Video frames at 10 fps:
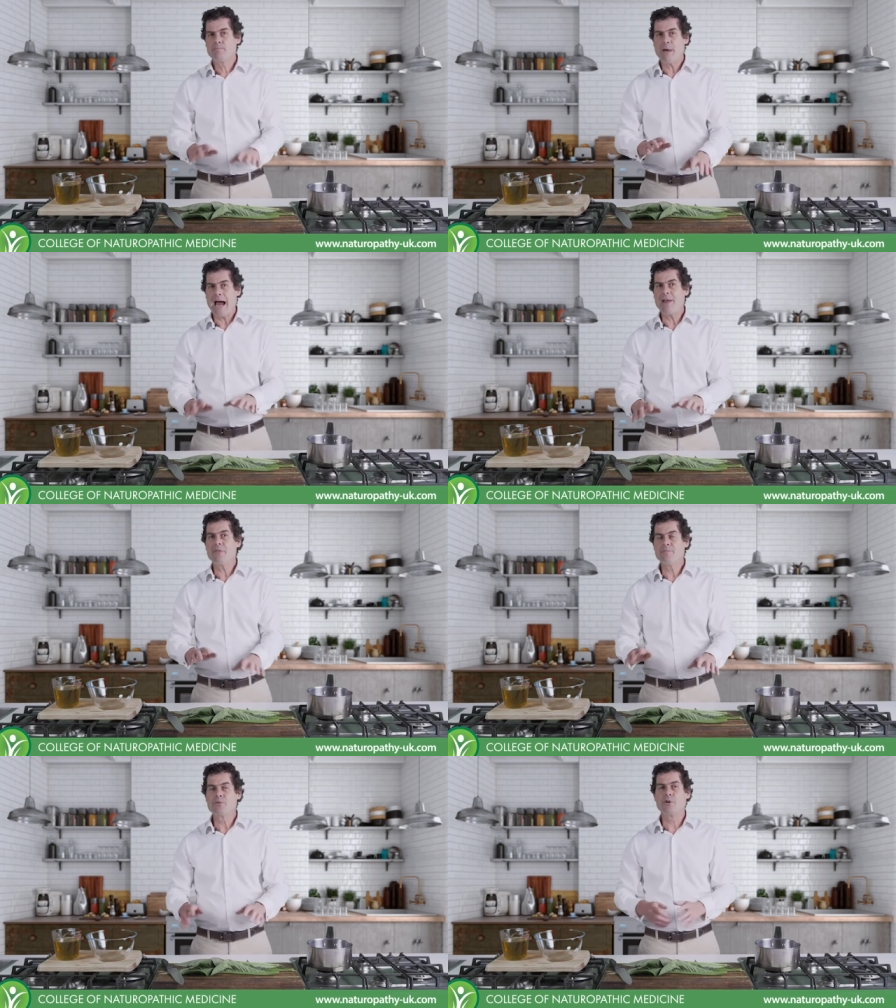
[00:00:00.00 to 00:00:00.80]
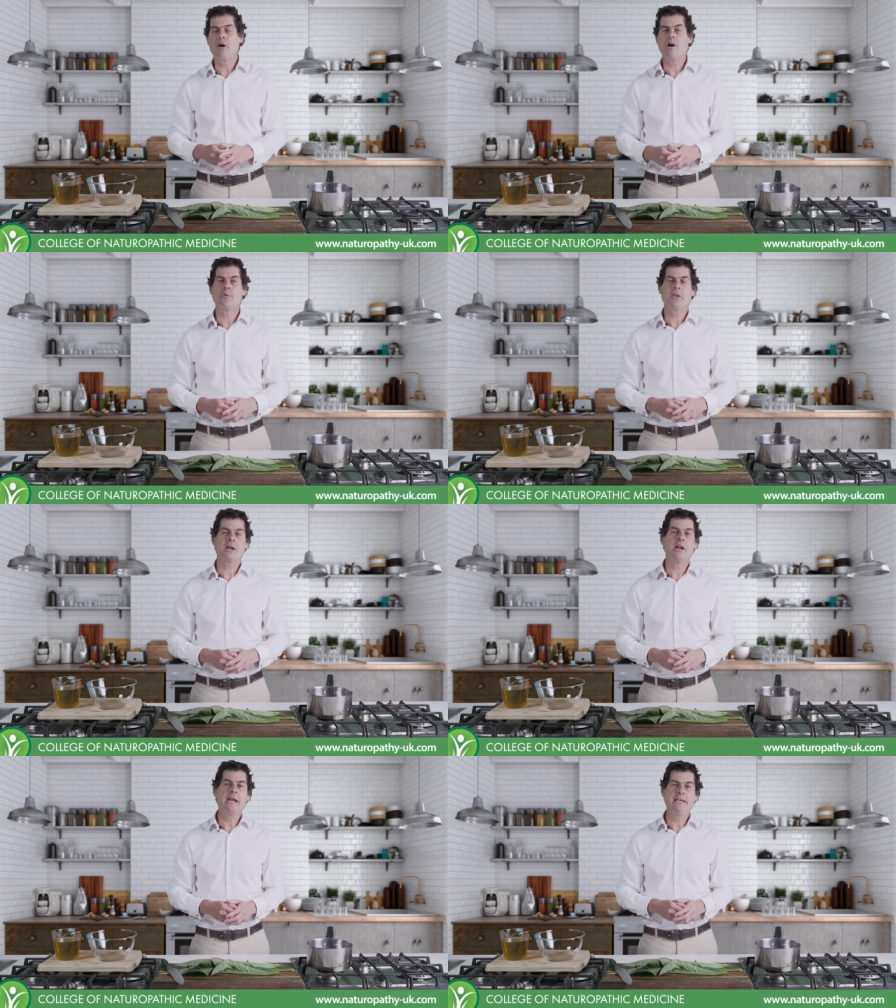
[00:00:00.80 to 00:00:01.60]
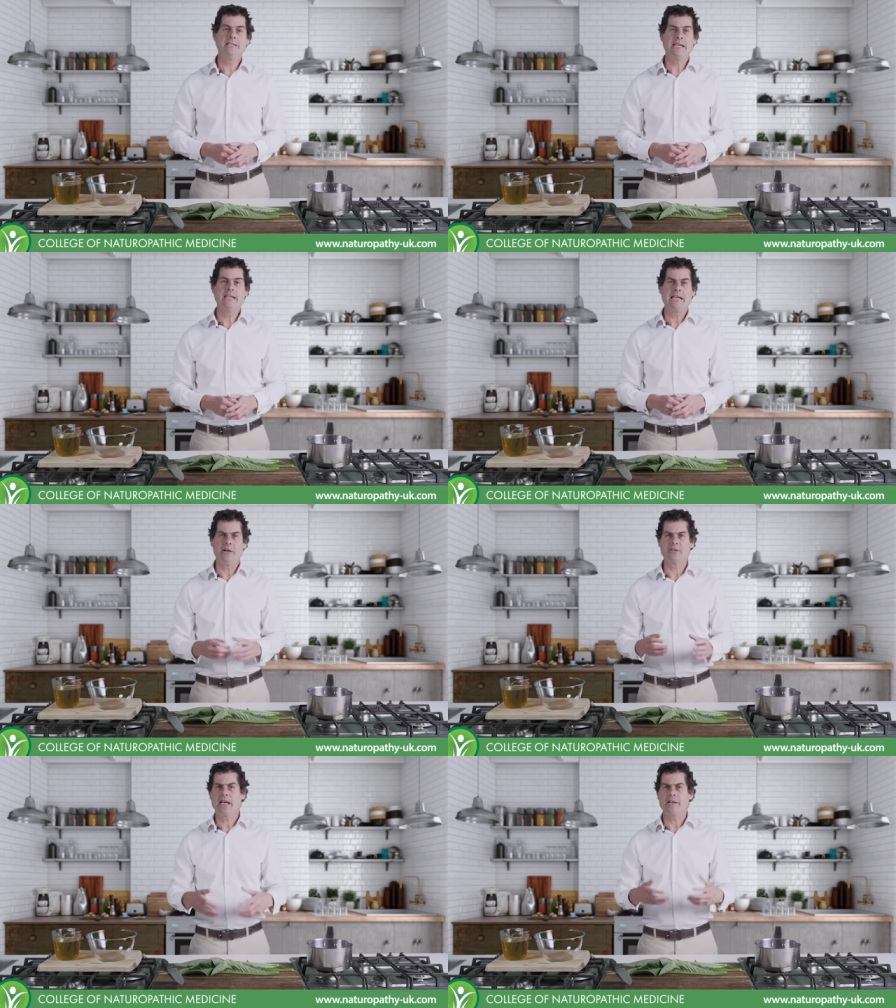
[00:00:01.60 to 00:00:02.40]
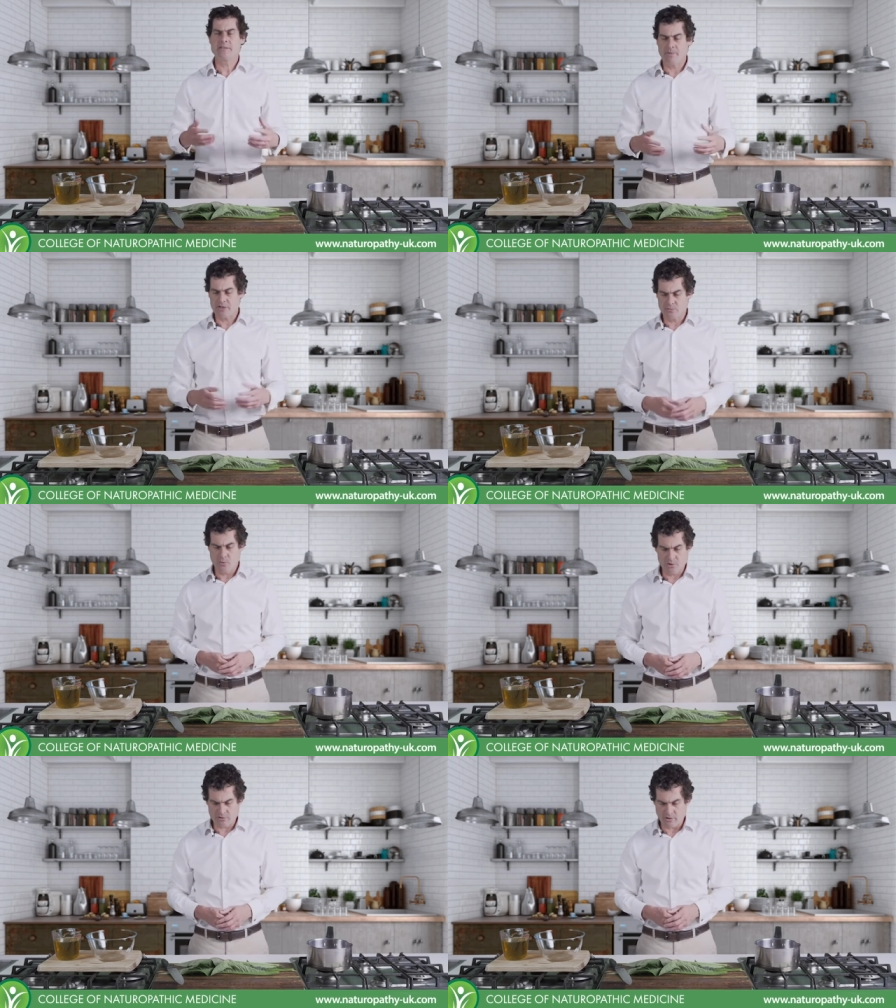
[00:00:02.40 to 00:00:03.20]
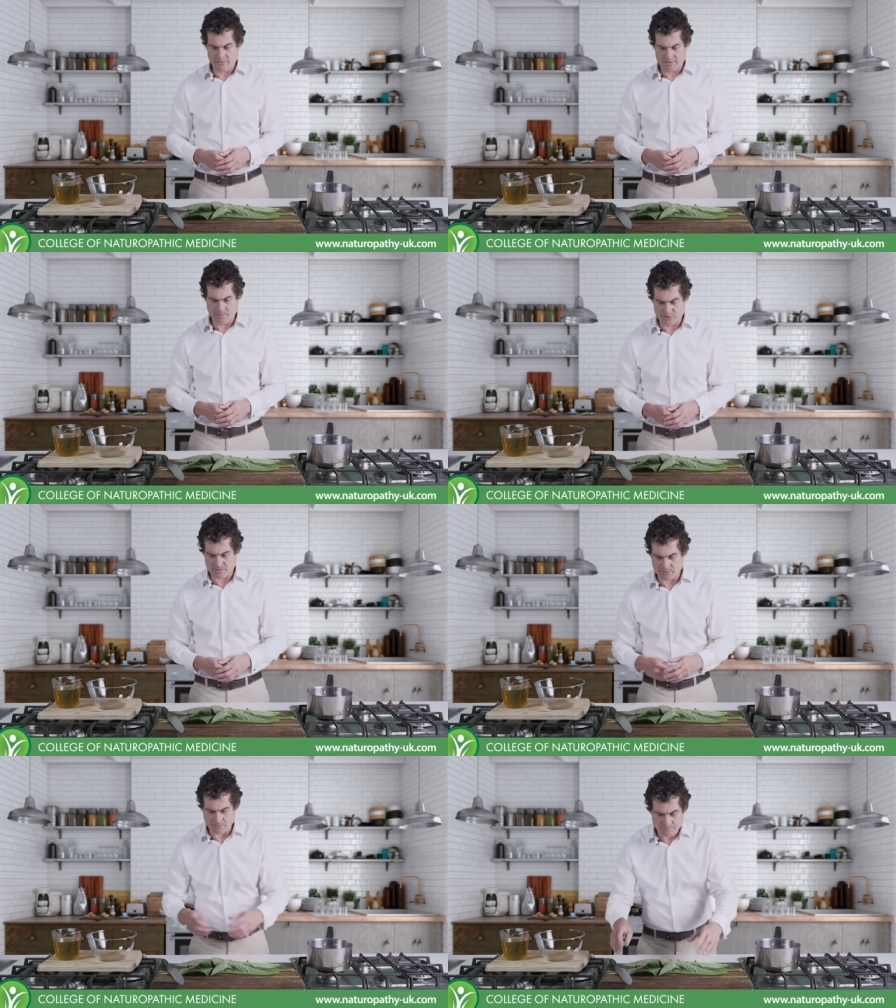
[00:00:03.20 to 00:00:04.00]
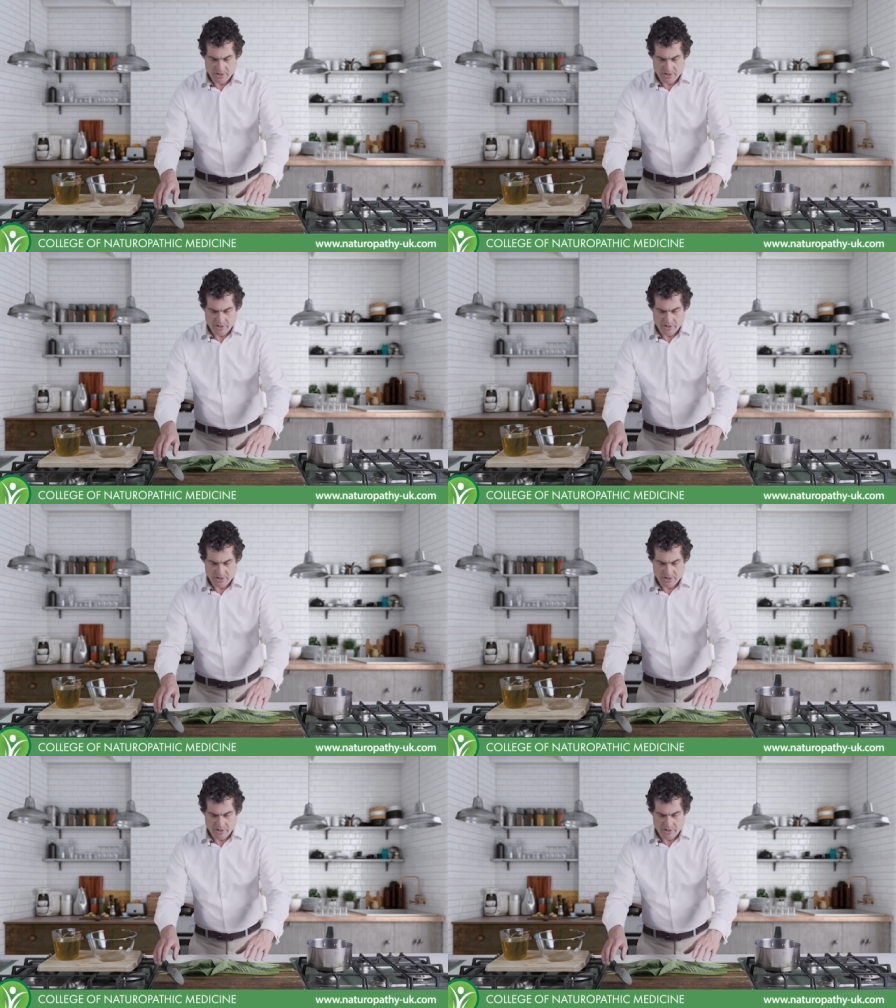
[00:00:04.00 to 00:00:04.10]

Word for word: pat them dry with a clean tea towel to get as much water off as possible.